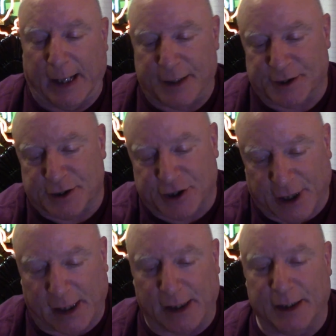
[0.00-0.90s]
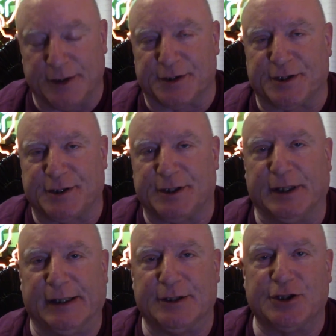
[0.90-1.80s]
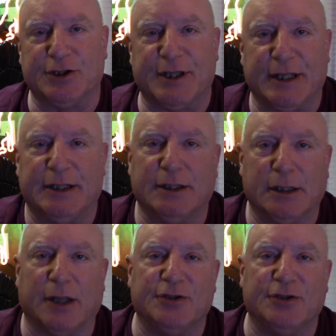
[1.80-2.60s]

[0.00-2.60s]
as it shines into the